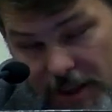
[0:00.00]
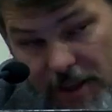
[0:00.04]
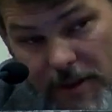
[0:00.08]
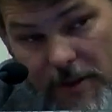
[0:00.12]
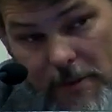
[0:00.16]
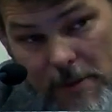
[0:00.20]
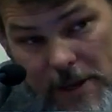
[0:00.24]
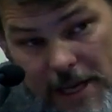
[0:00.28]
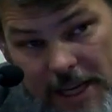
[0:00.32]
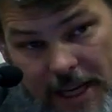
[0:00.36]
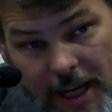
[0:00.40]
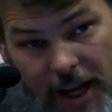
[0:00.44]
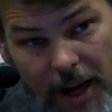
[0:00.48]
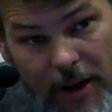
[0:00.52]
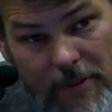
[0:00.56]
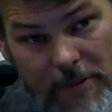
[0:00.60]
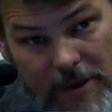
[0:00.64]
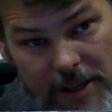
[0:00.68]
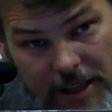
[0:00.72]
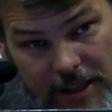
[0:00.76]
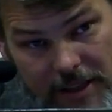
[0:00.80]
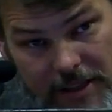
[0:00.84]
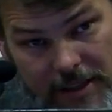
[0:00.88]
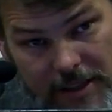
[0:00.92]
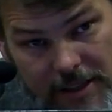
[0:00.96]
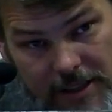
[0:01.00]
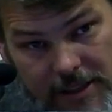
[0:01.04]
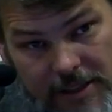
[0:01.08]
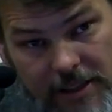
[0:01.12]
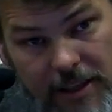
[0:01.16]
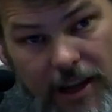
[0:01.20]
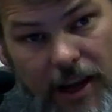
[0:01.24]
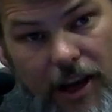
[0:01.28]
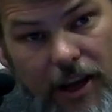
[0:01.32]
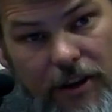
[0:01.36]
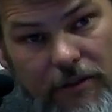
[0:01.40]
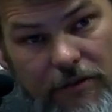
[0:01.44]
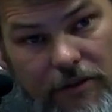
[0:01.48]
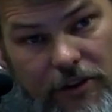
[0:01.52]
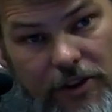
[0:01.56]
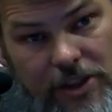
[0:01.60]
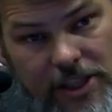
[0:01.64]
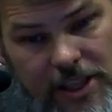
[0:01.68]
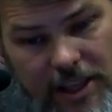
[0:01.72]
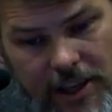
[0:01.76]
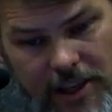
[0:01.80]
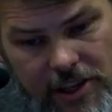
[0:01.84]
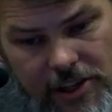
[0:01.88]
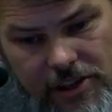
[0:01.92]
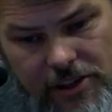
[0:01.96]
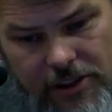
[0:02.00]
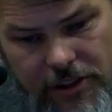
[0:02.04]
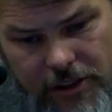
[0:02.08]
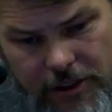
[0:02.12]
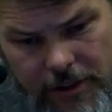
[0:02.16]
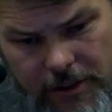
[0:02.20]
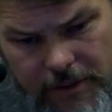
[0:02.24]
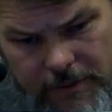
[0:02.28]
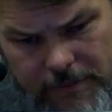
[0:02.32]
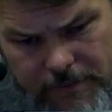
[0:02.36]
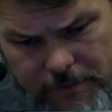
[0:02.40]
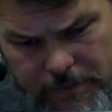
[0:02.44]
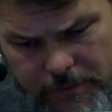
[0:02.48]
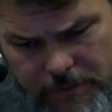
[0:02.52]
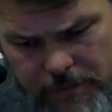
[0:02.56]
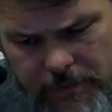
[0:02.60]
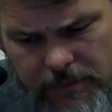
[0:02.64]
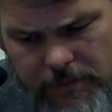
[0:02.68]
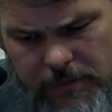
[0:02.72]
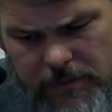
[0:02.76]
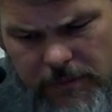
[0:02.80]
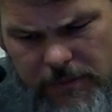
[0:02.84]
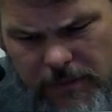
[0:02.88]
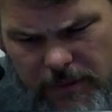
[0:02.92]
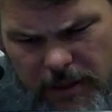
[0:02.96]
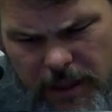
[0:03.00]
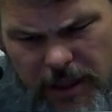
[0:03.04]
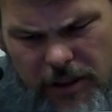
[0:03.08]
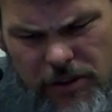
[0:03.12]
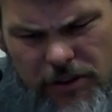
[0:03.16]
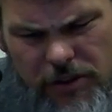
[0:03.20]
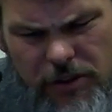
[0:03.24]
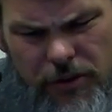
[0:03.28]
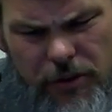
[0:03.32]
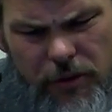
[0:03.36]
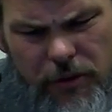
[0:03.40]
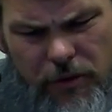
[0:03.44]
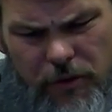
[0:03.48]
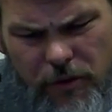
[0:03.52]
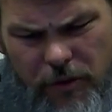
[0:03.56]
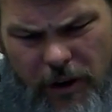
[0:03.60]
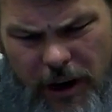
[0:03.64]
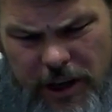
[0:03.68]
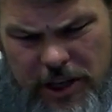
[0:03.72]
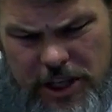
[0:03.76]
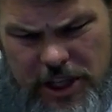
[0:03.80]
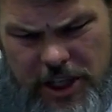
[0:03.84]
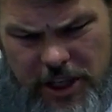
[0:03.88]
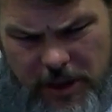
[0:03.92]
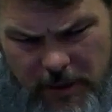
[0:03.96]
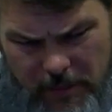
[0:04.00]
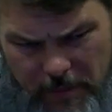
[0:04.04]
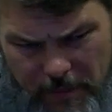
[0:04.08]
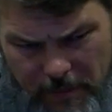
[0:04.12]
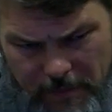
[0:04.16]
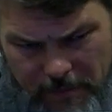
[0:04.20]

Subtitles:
the becoming is conversational. It's through friendship.